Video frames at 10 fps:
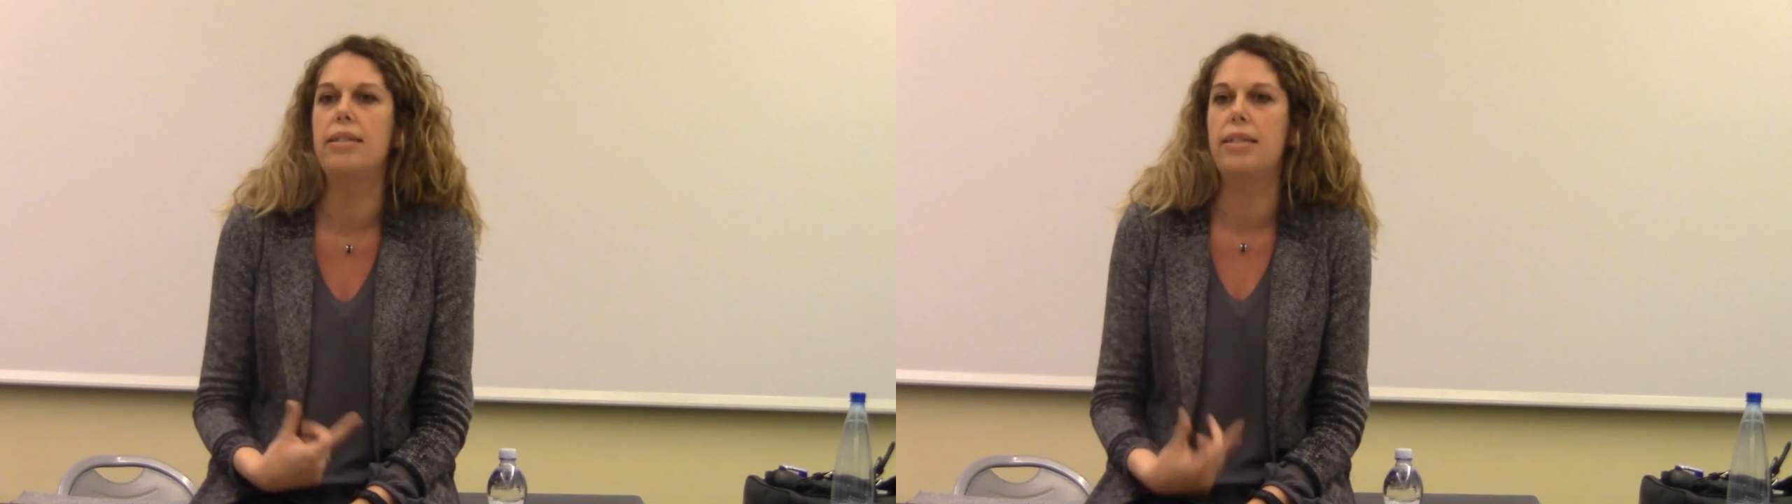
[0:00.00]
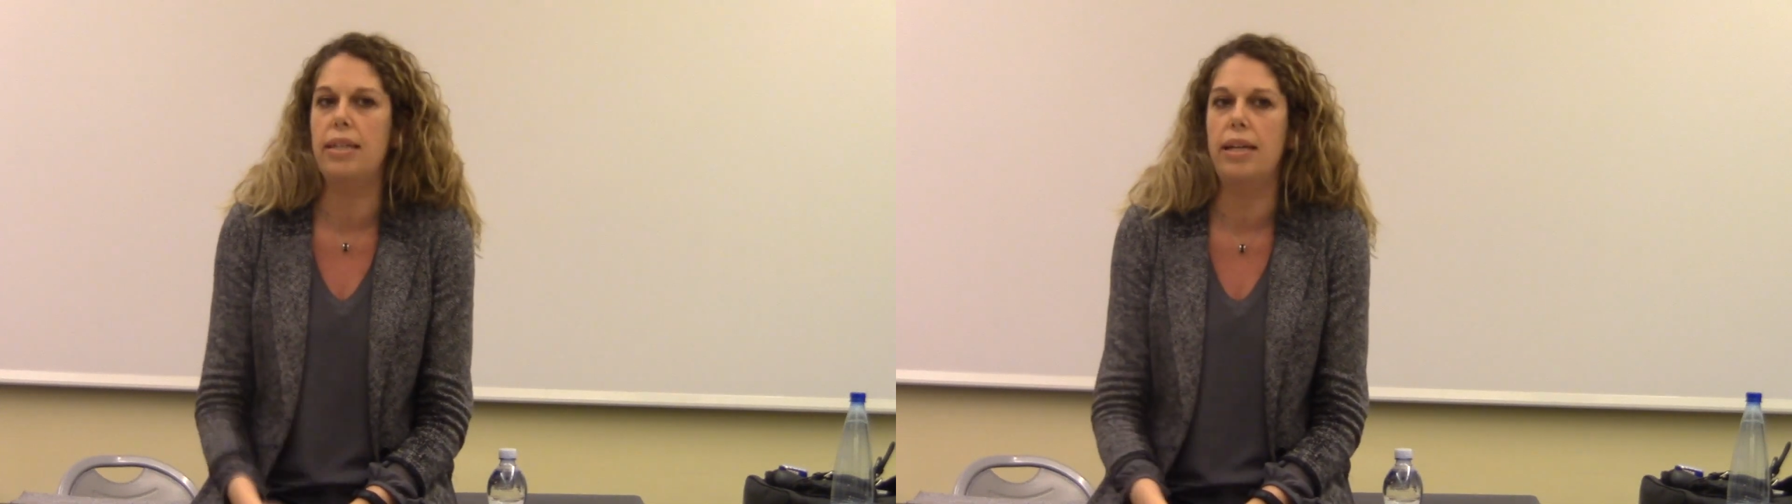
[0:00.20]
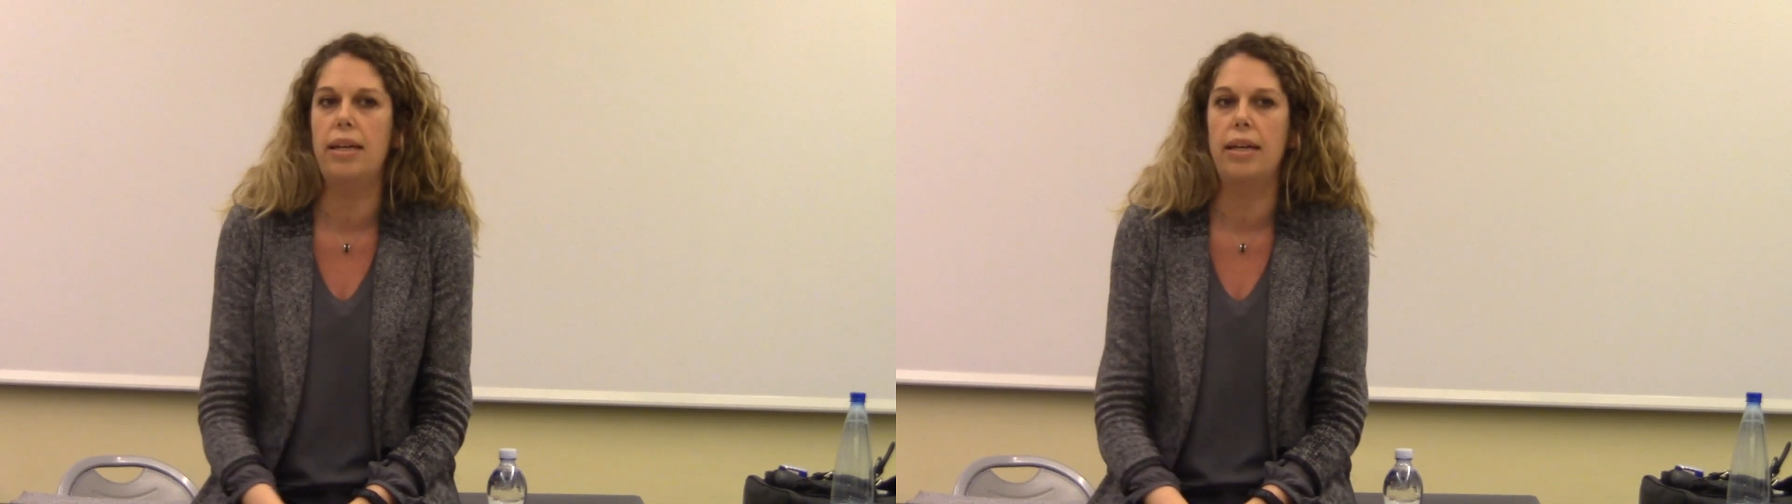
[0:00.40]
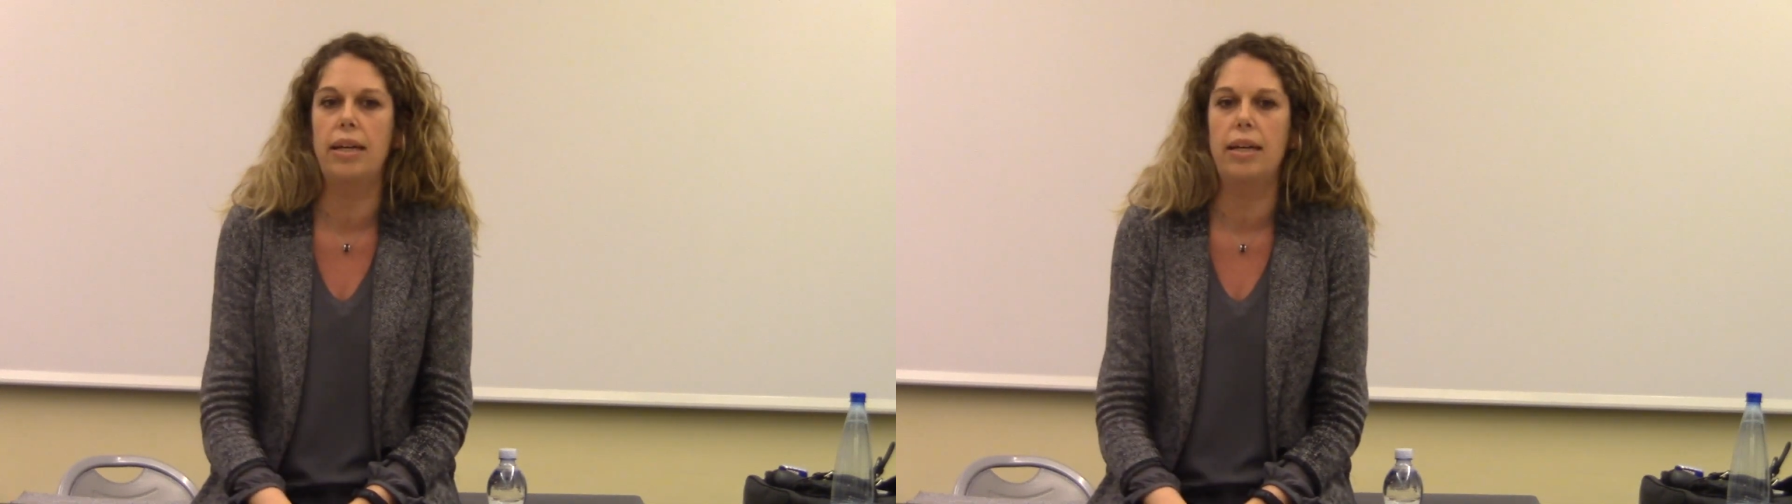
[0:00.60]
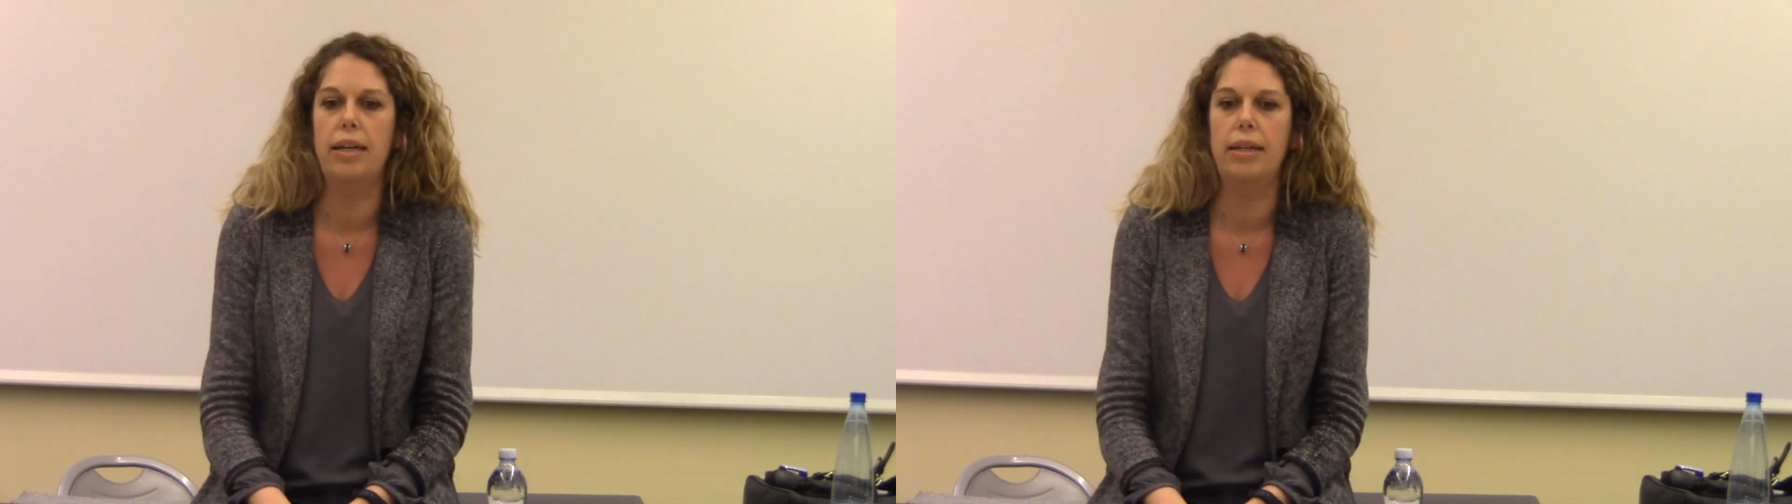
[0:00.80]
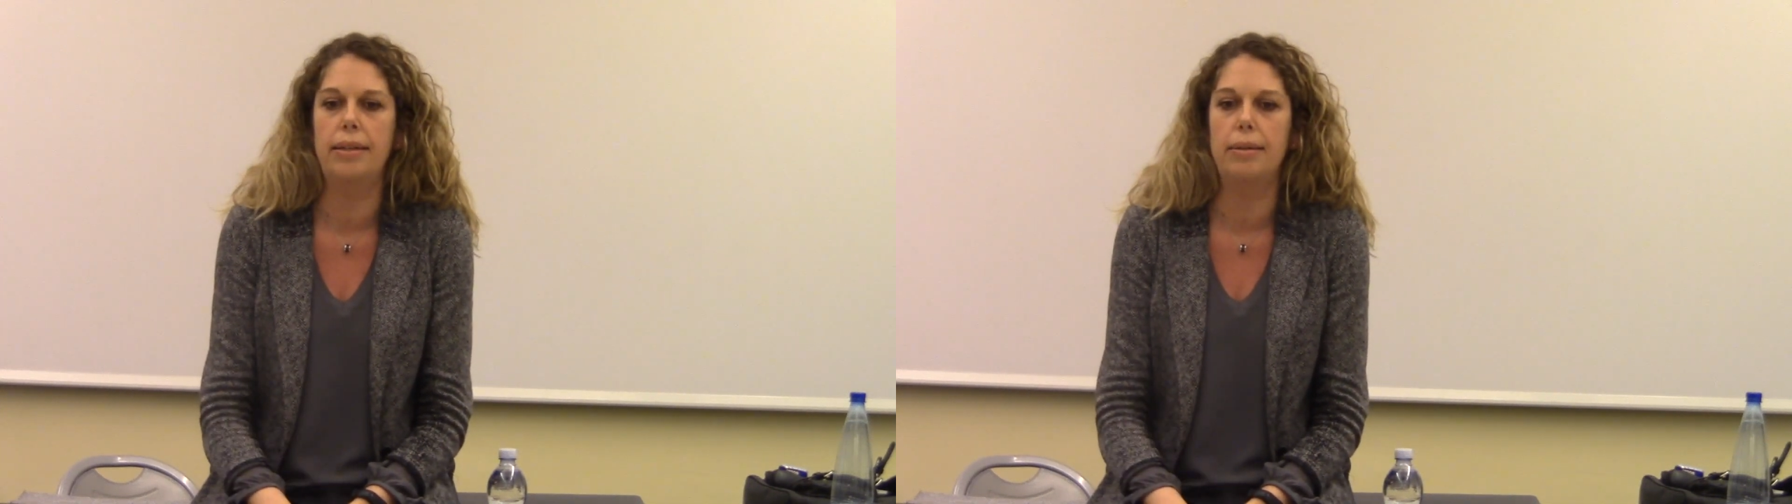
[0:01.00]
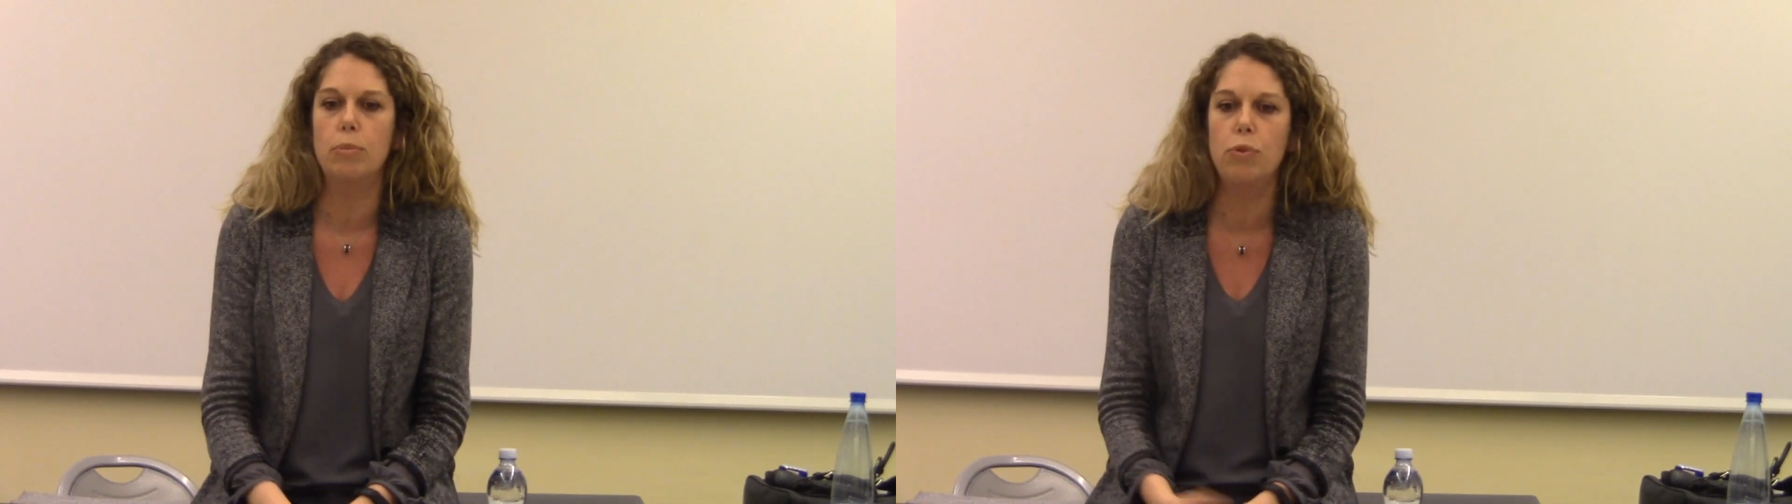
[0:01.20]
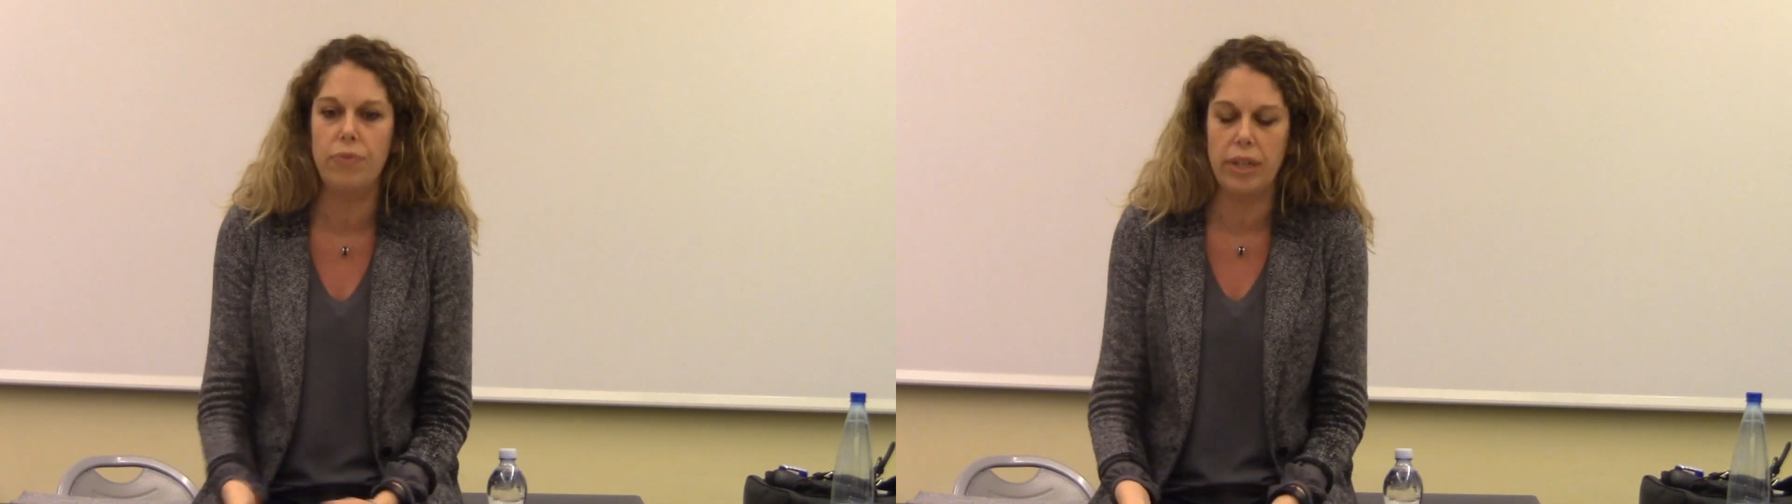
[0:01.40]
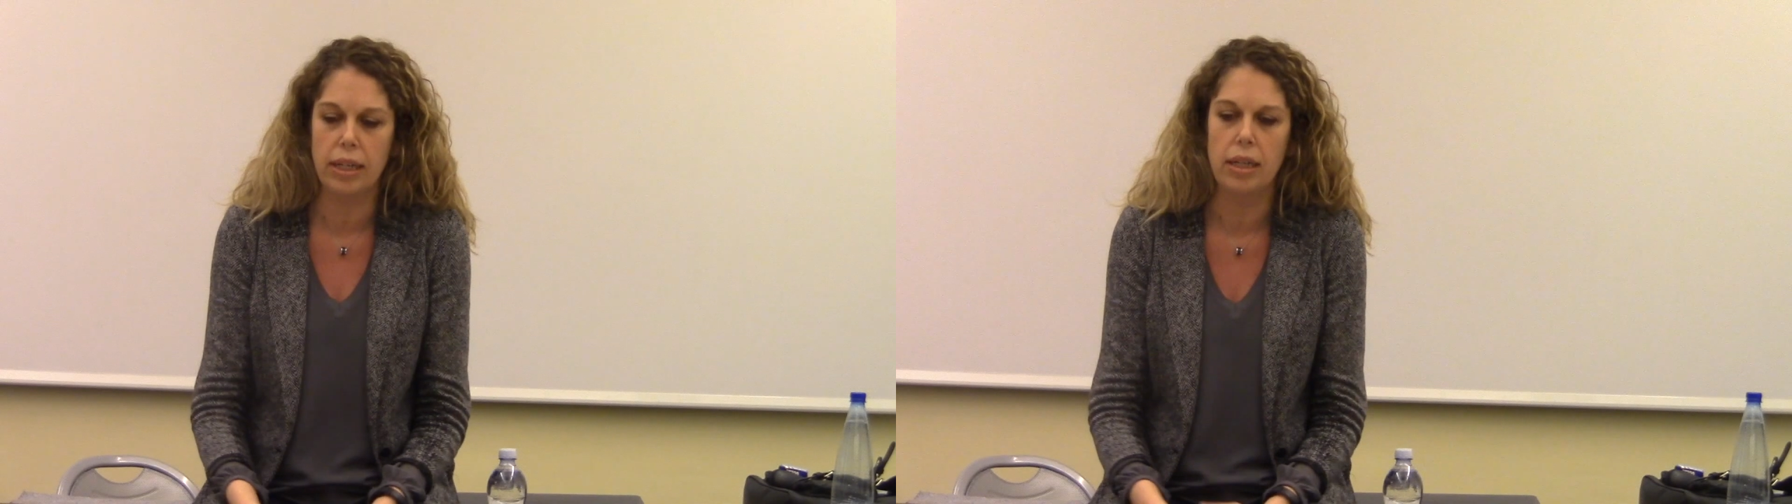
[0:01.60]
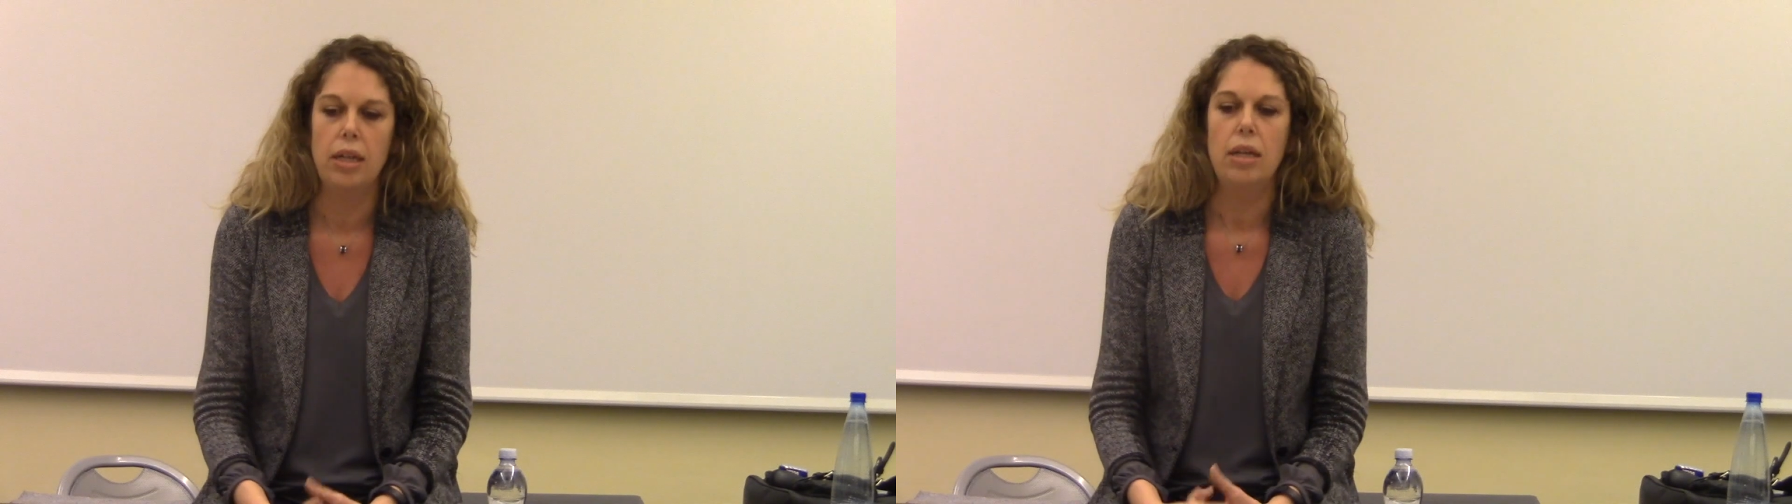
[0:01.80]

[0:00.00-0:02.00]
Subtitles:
still moving.